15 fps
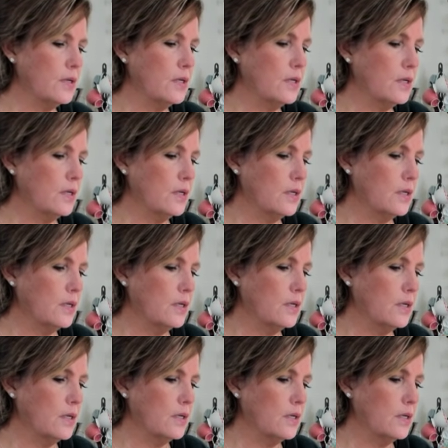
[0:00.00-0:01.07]

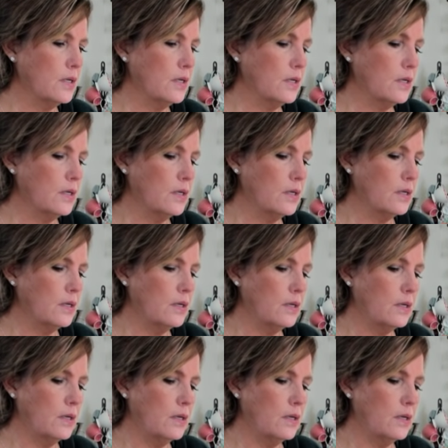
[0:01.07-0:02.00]
Nothing is said.